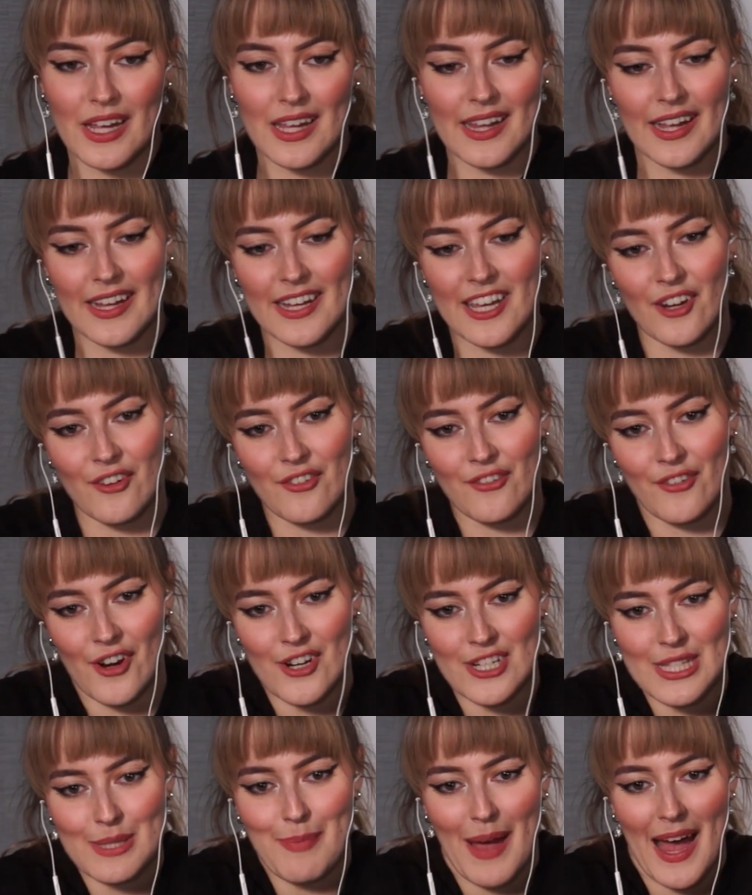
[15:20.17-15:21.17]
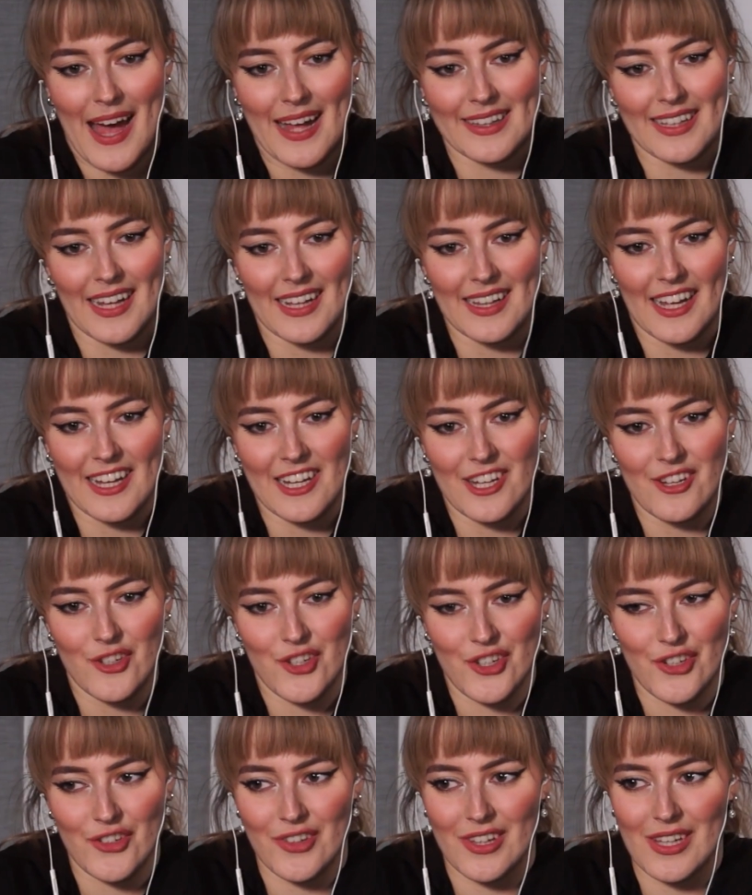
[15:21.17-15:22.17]
like your first band that let you
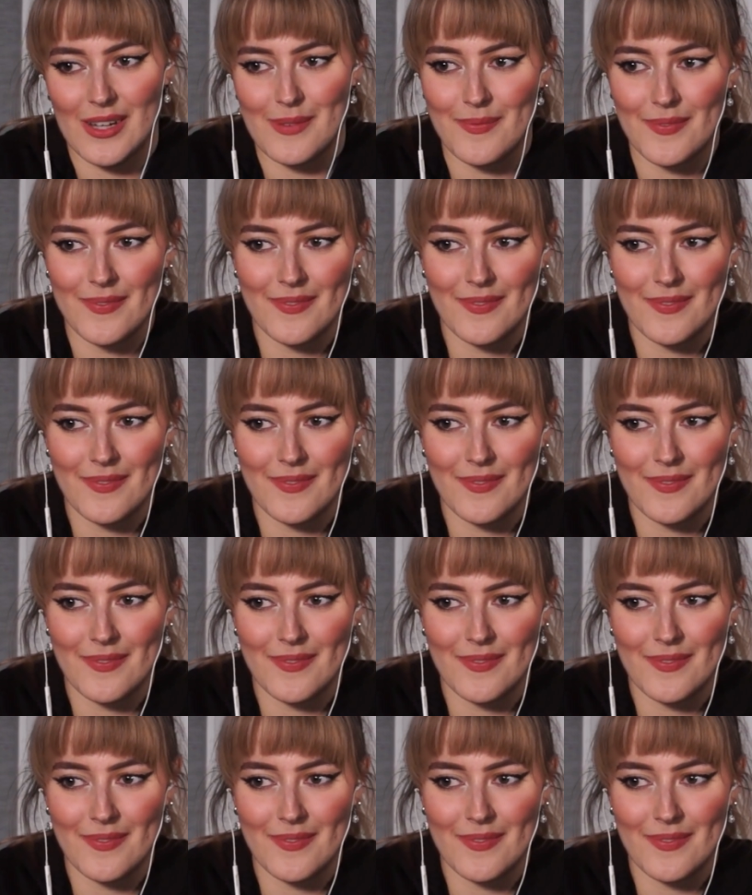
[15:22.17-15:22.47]
shoot them?